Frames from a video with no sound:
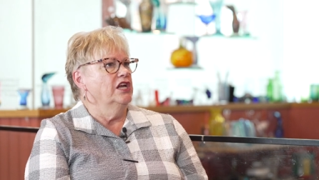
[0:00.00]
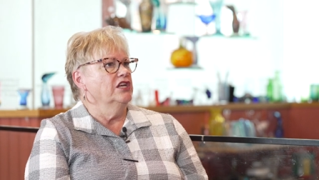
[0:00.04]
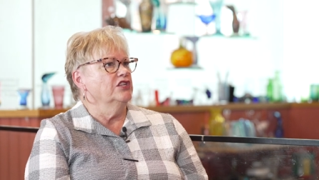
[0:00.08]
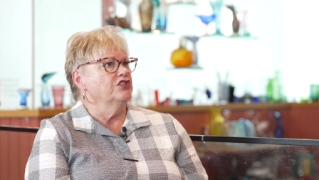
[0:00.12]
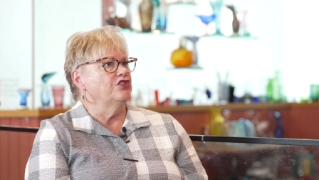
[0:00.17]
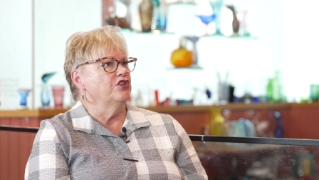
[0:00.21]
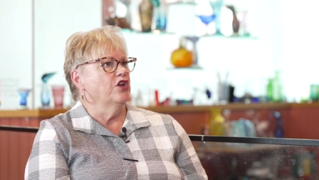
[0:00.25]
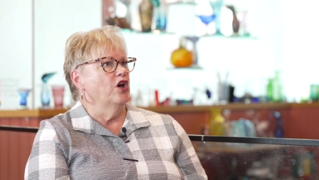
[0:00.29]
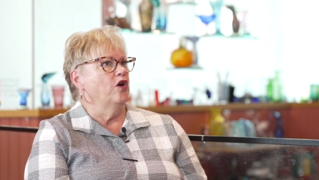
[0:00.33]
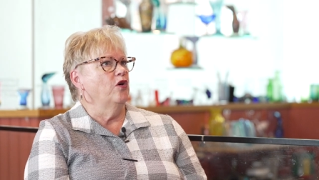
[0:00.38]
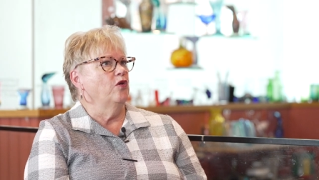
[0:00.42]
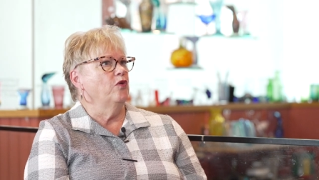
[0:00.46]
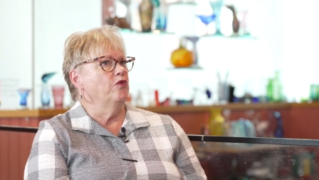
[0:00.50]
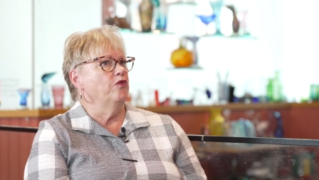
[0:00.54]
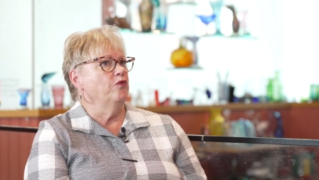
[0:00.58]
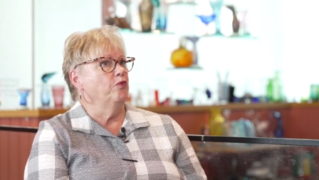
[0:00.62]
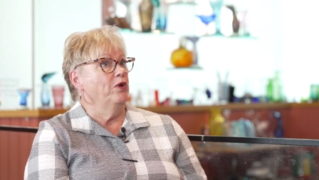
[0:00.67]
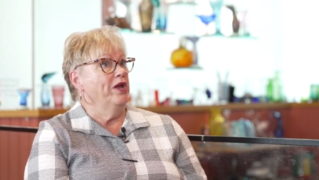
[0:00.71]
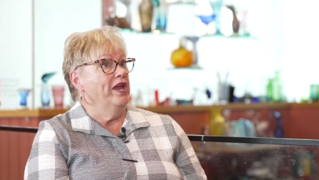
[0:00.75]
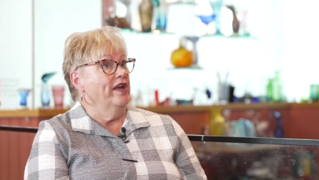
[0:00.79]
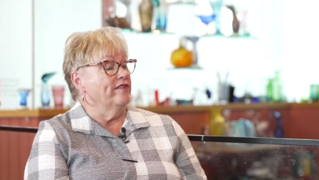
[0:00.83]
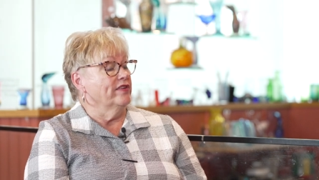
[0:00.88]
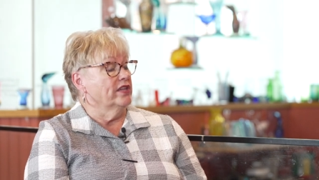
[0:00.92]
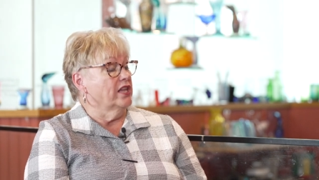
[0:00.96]
So
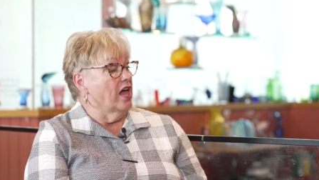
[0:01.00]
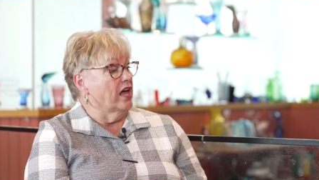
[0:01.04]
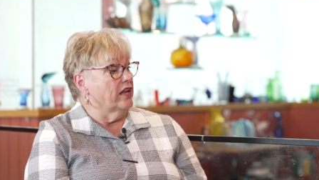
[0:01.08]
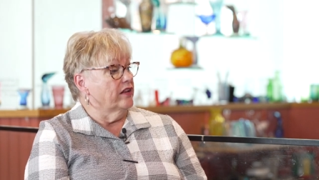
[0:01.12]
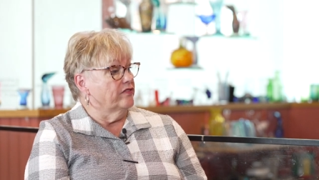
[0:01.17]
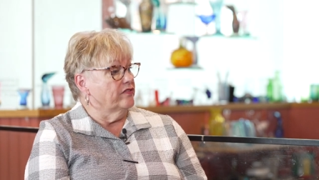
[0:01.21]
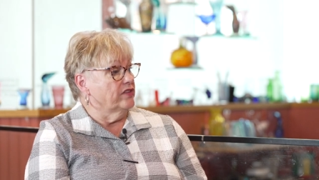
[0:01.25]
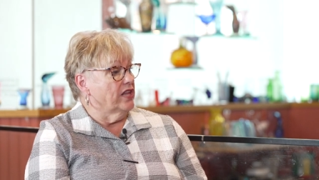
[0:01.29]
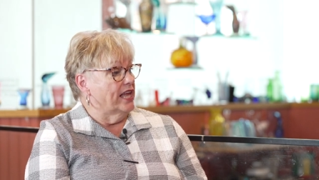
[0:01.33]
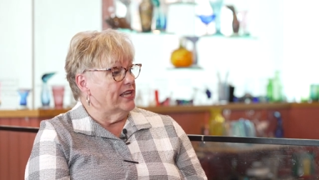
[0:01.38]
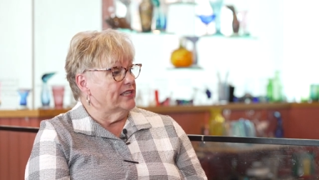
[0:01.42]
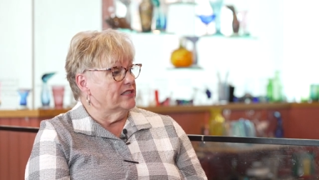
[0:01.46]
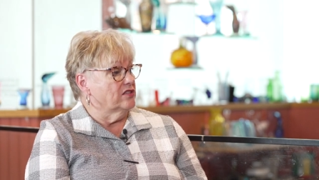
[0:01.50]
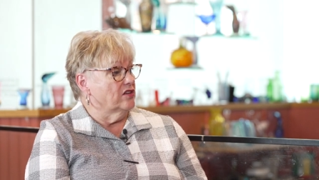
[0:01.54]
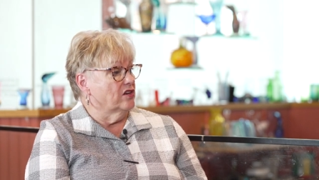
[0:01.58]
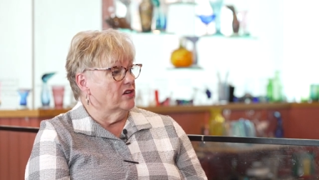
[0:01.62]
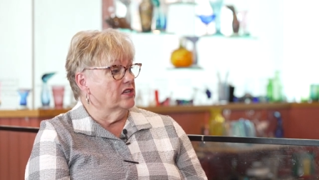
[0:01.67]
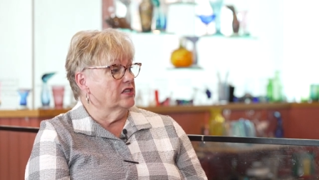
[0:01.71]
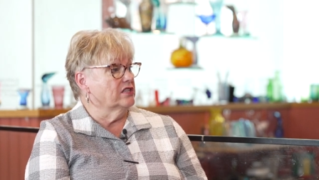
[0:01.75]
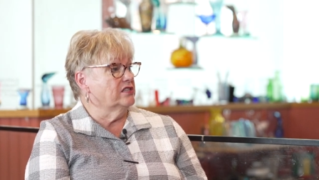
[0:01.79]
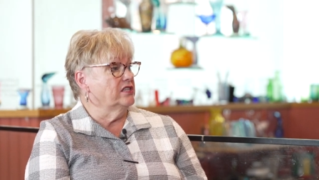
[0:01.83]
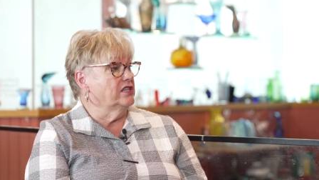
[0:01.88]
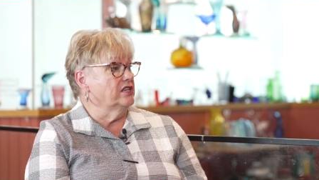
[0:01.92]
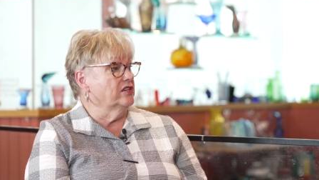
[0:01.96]
we have a lot of glass
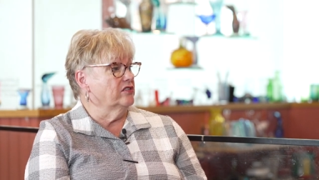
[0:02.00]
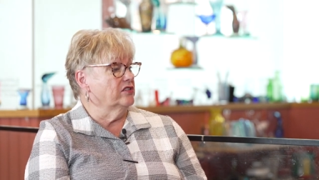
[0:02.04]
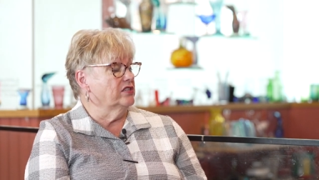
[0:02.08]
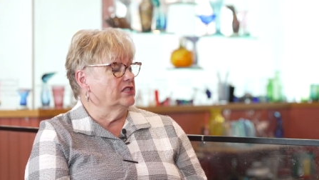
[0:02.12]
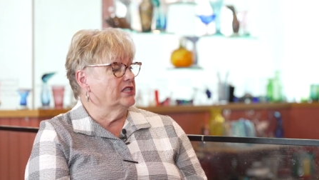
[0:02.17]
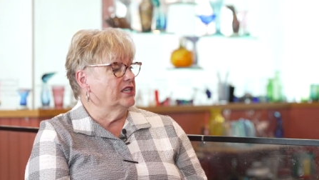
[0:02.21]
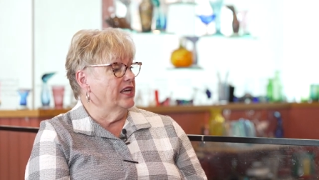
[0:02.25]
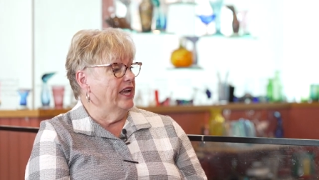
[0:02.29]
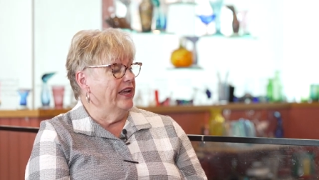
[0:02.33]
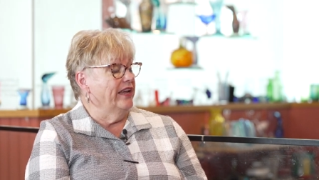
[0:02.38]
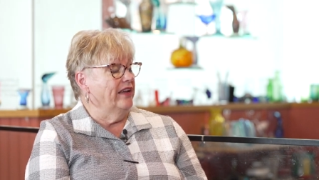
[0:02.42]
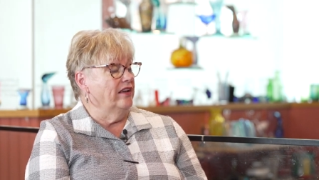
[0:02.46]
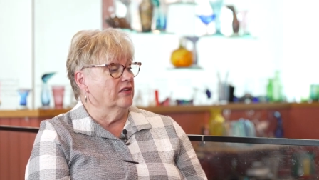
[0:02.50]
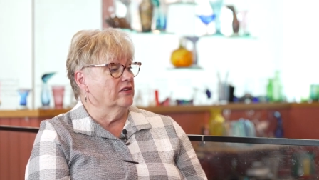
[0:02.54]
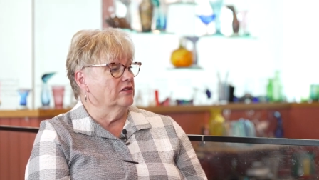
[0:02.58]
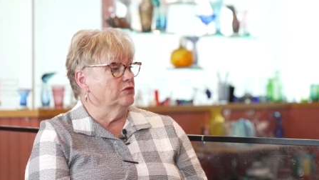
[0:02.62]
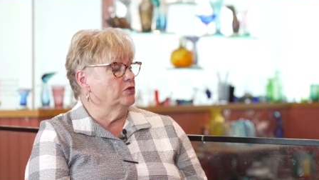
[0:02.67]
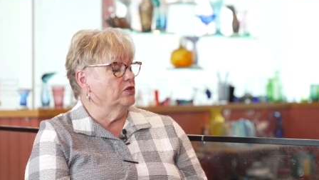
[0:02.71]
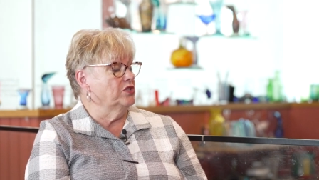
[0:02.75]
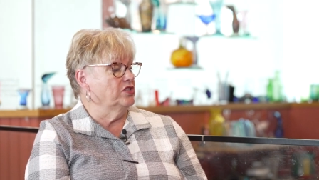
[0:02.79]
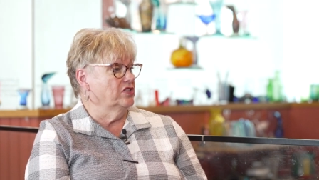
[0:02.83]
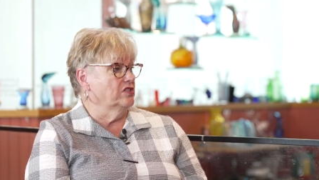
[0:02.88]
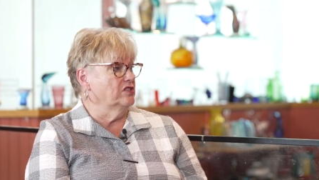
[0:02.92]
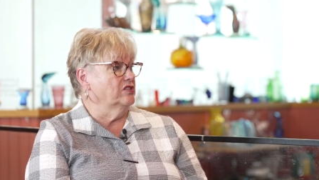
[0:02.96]
artists here in town,
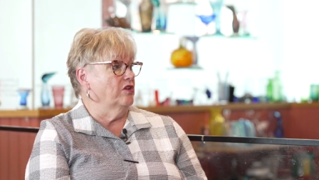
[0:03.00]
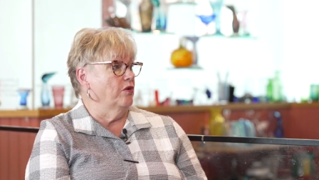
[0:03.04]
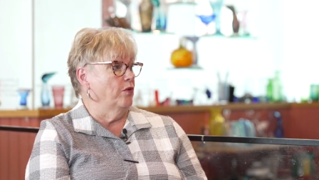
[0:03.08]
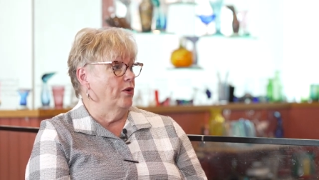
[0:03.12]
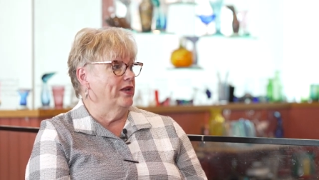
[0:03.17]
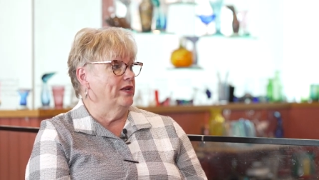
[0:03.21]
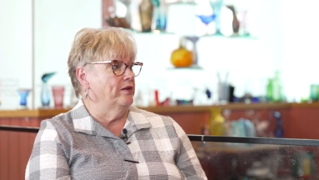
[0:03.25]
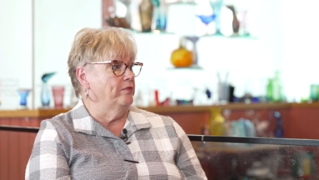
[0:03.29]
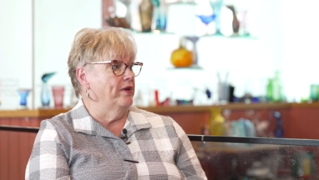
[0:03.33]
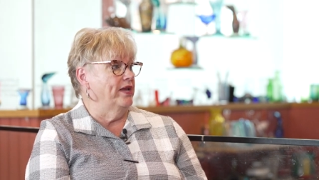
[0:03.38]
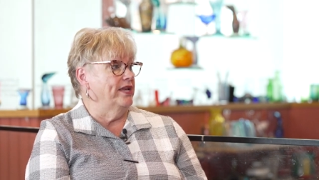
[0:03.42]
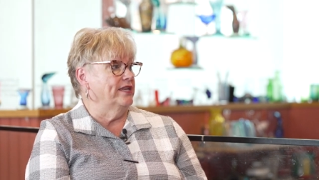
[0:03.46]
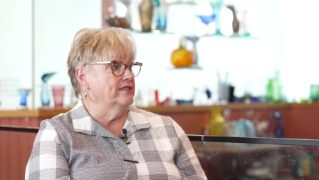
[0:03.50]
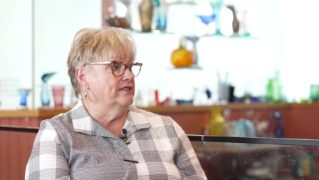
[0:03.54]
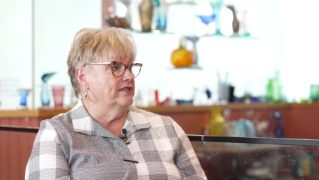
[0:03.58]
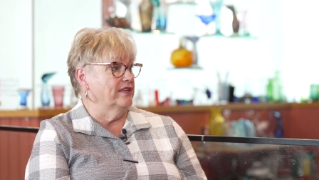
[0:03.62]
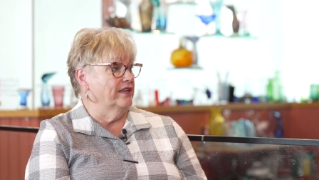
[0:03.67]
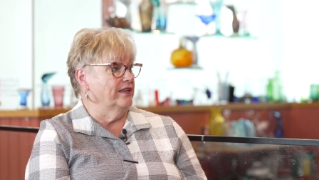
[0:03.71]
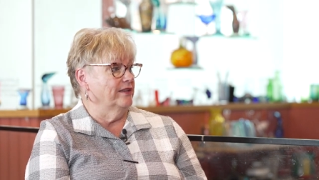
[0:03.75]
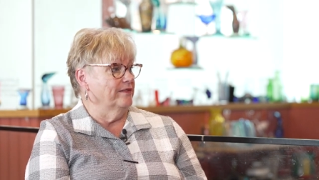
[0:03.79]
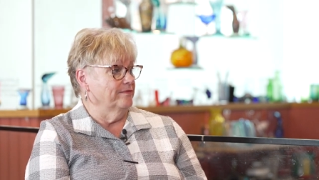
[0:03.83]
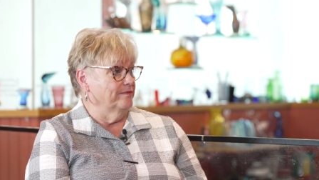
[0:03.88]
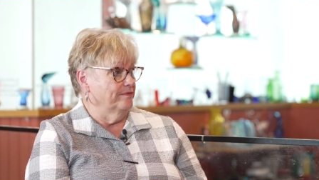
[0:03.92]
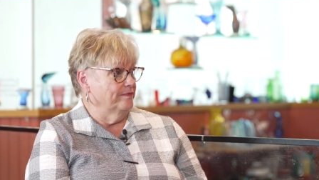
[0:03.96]
which is quite
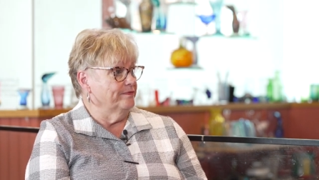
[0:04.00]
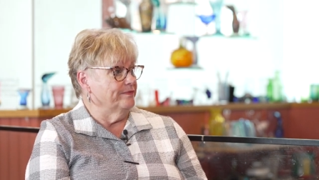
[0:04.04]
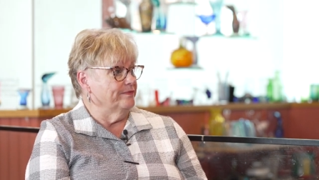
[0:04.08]
amazing.